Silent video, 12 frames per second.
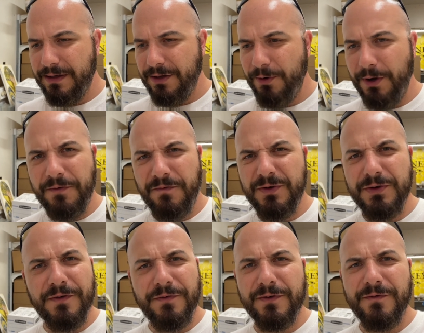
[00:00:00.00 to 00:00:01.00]
quite a few
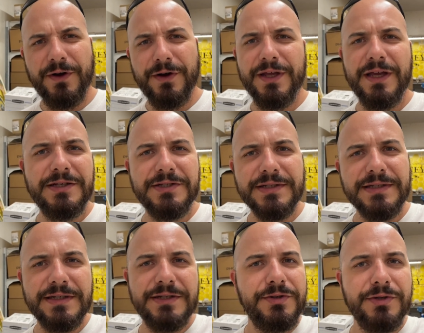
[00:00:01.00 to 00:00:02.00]
different variations
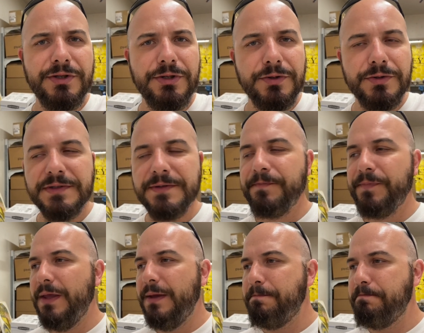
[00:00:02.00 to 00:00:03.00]
that you can use.
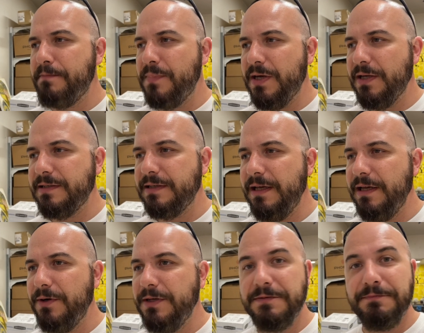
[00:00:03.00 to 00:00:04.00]
But uh,
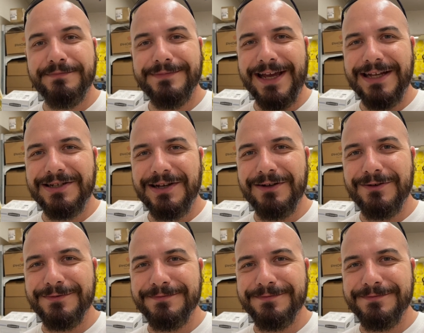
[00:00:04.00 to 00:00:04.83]
anyways, catch you later.